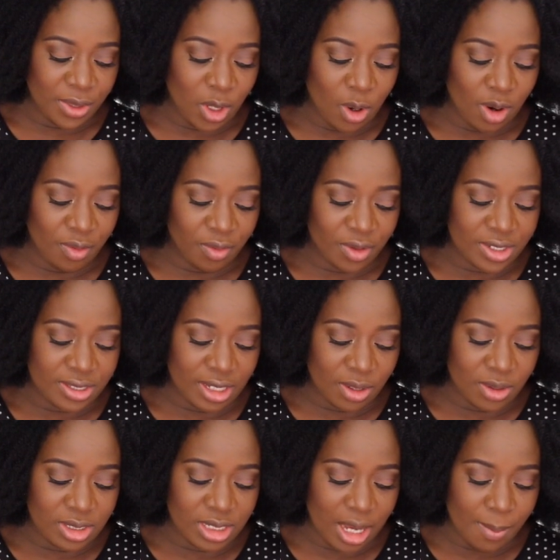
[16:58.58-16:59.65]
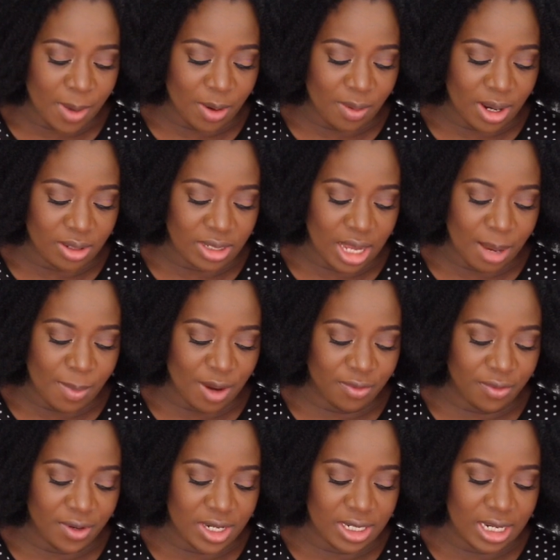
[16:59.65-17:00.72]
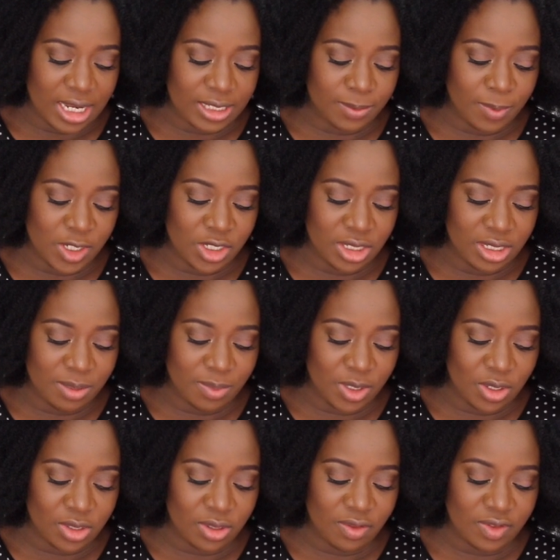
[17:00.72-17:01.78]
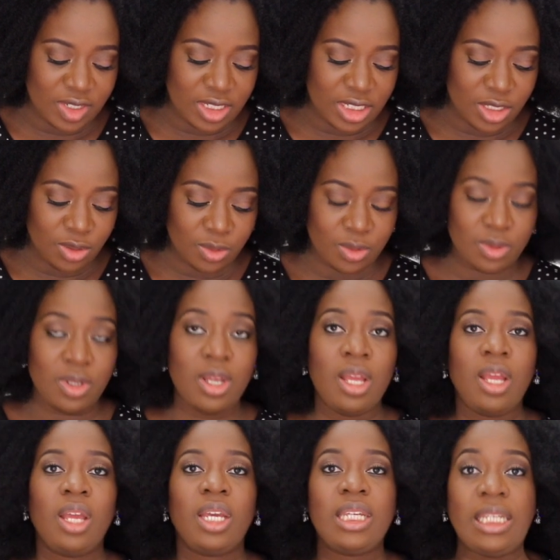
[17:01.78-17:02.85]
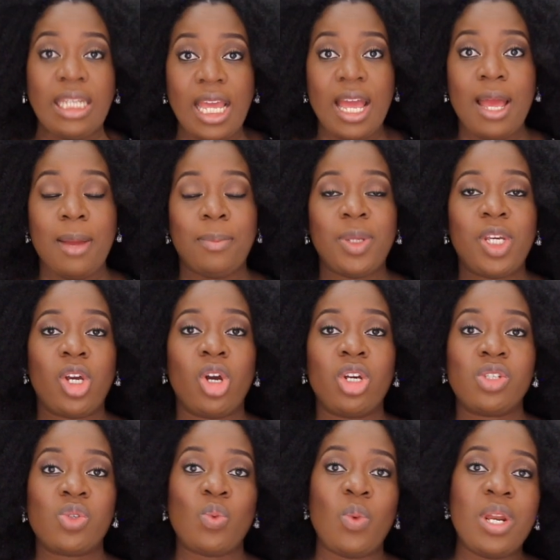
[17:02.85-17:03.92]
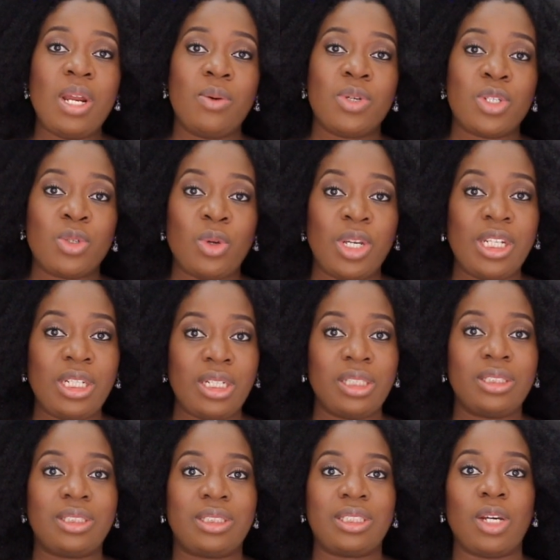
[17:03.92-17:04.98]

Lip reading: recovery second time around? I'm afraid, especially because of the needle. Yeah, because when I was going in the